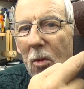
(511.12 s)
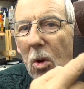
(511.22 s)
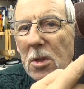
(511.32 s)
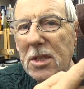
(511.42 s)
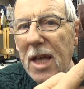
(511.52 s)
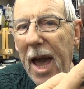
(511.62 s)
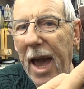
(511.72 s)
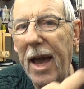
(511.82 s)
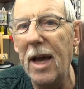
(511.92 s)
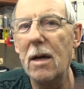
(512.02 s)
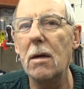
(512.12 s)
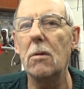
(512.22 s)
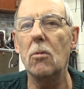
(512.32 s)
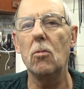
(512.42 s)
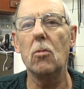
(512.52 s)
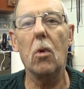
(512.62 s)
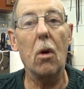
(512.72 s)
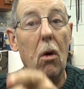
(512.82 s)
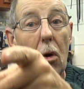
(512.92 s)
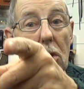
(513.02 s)
What's that?
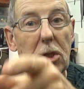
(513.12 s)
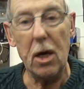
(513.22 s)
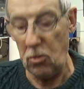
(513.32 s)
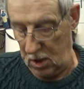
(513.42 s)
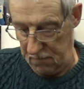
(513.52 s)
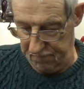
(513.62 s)
Well, I'm going to tell you,